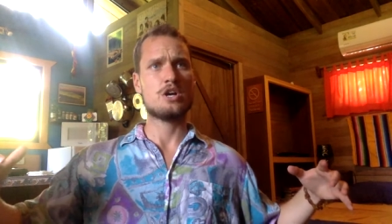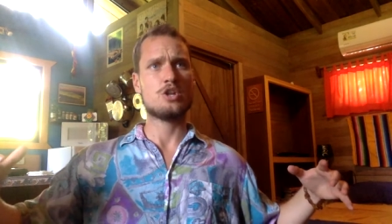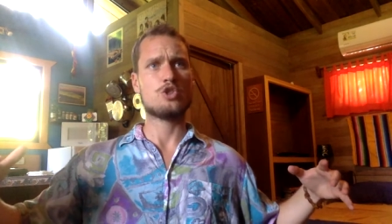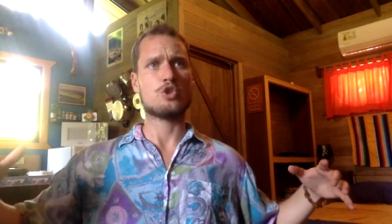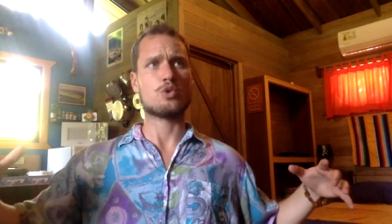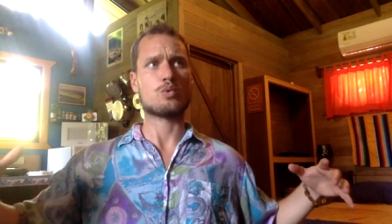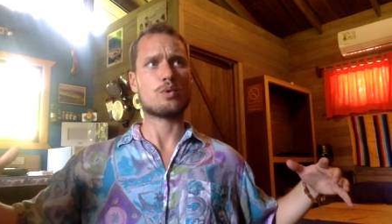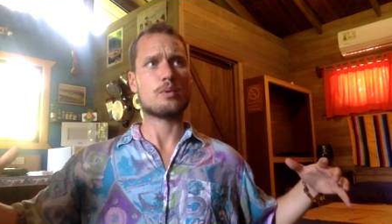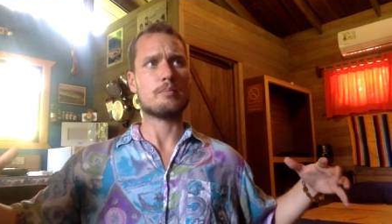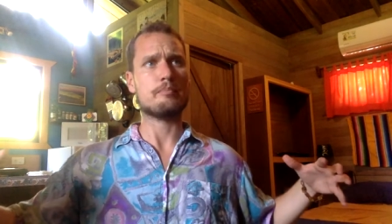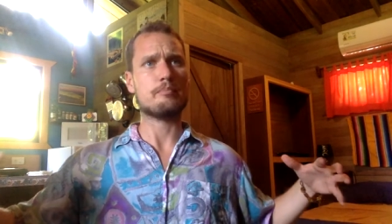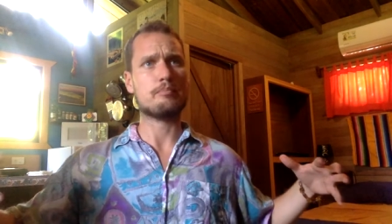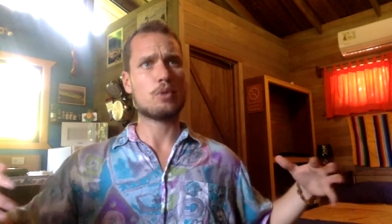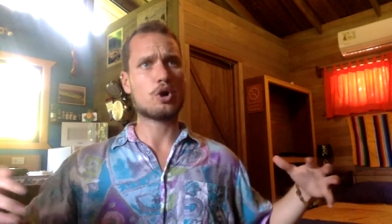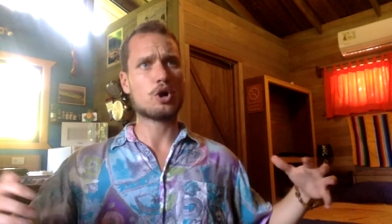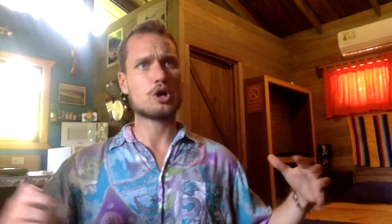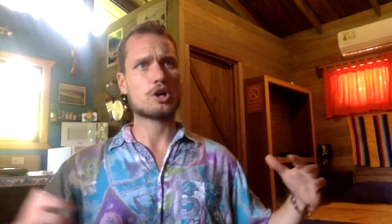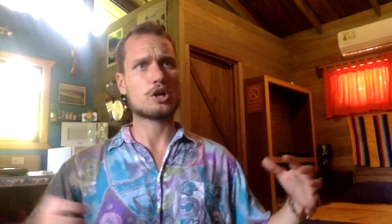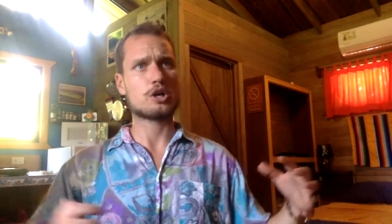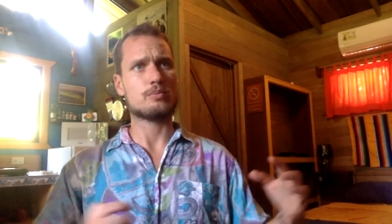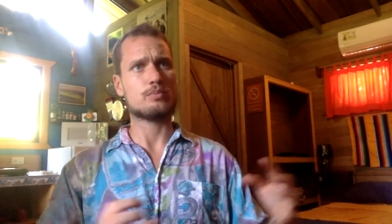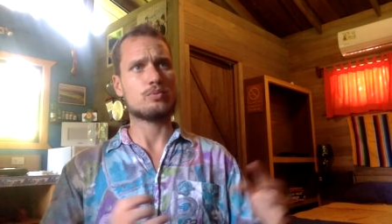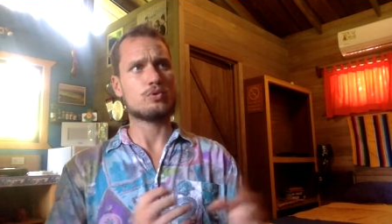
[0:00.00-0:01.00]
the
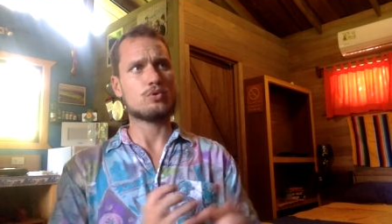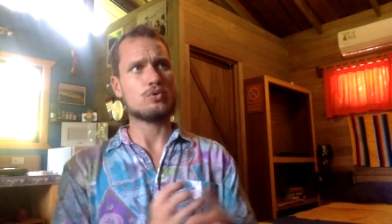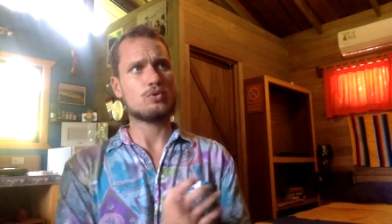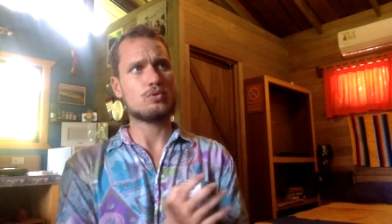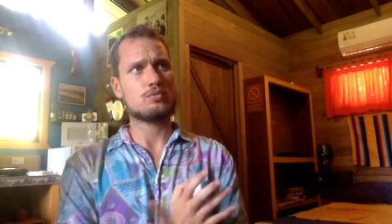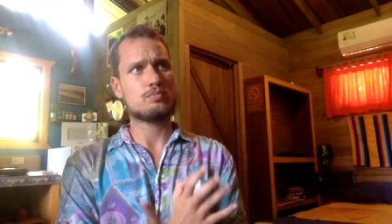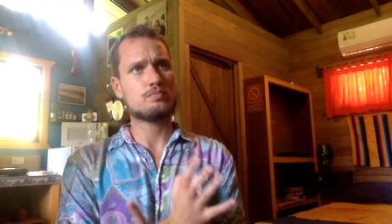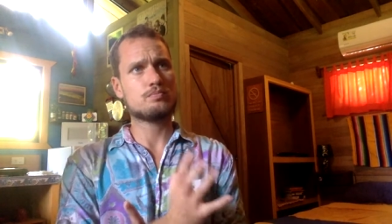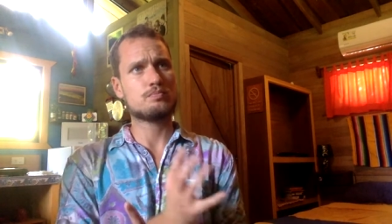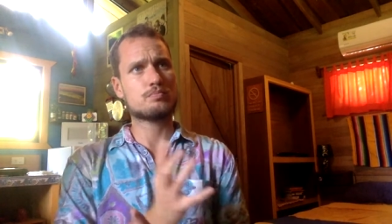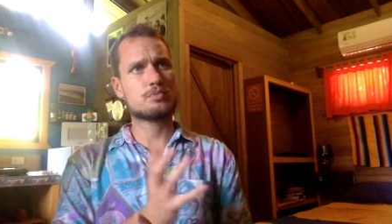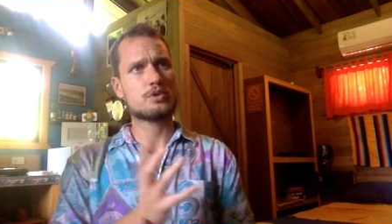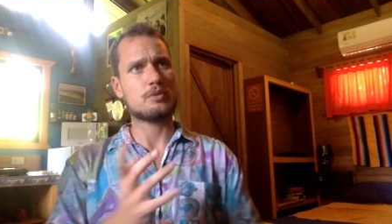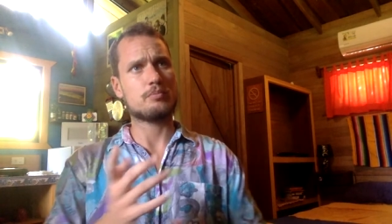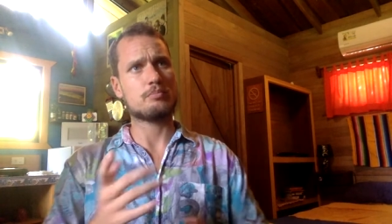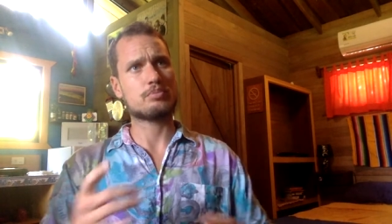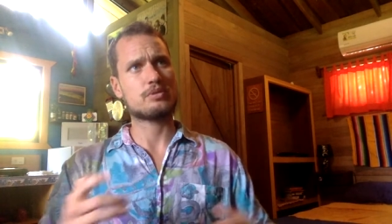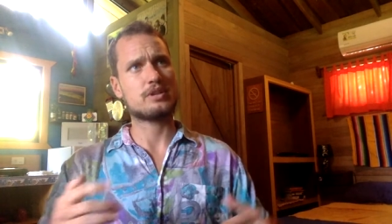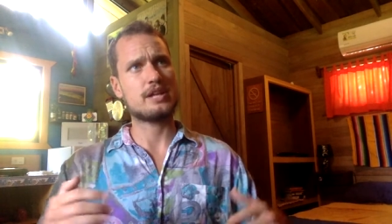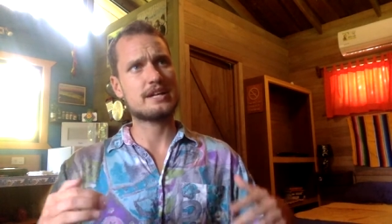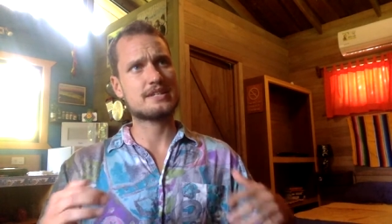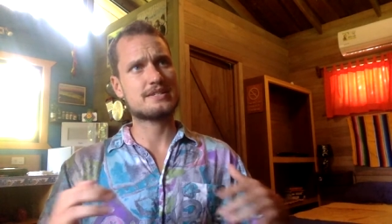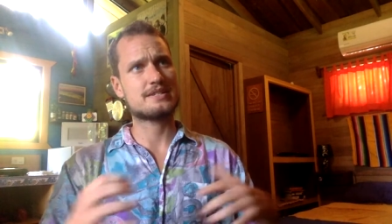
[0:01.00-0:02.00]
remarkable
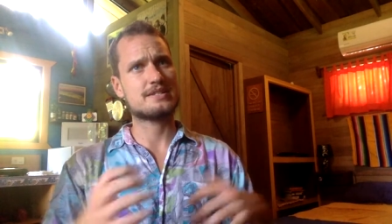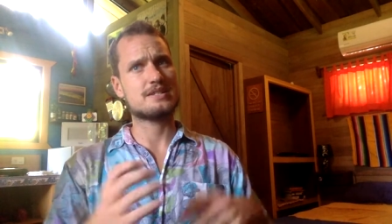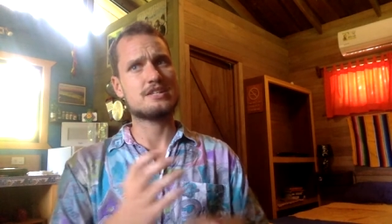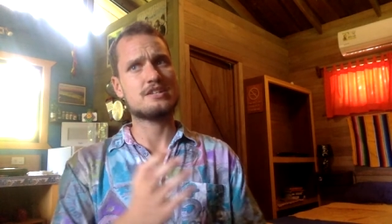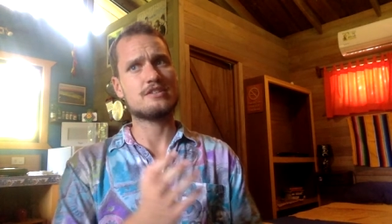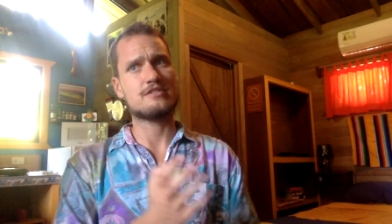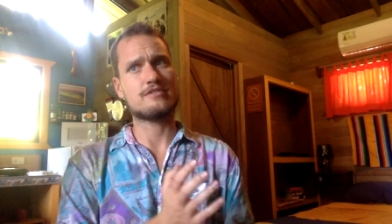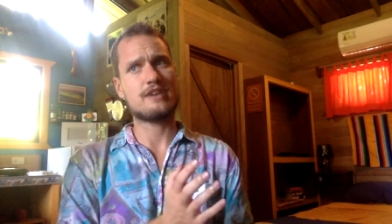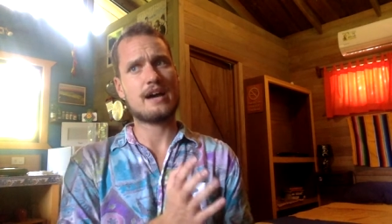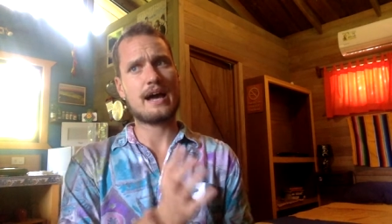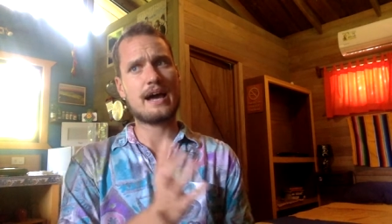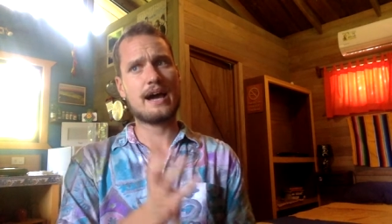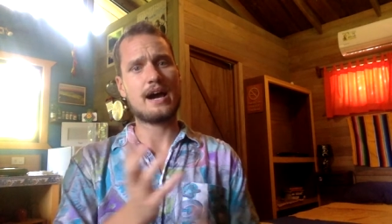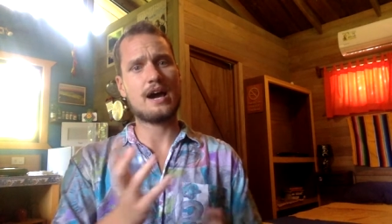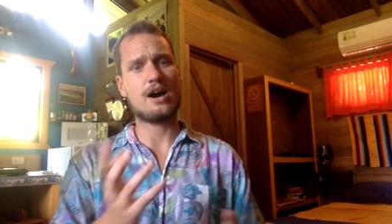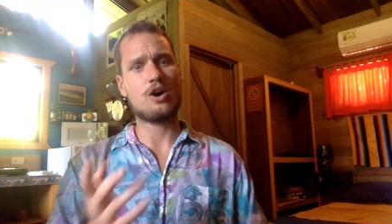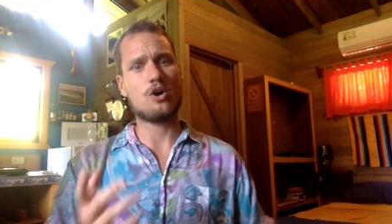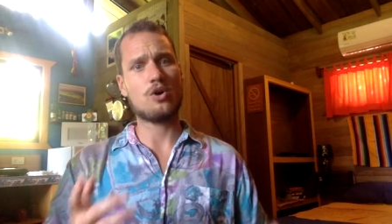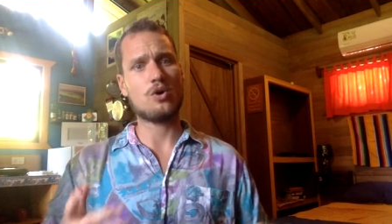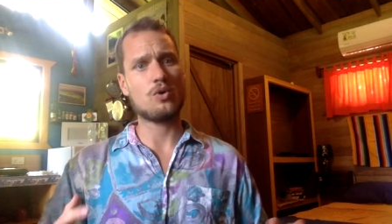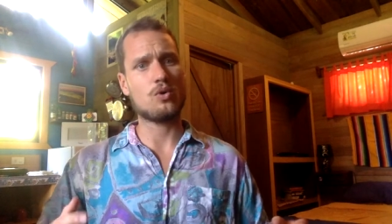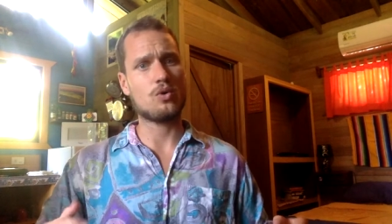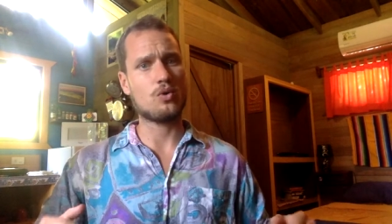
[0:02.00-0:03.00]
complexity of
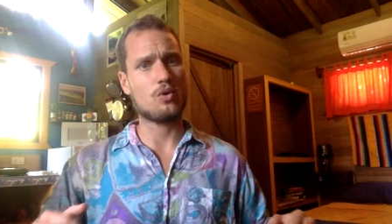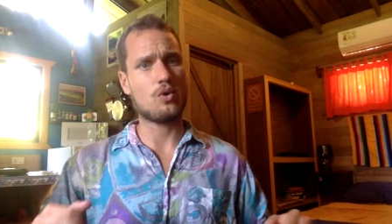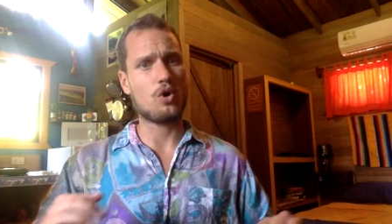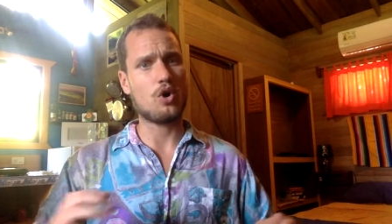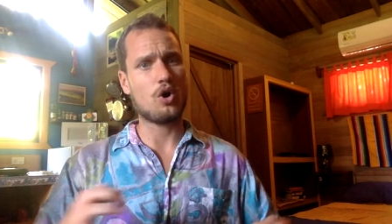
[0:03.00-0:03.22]
how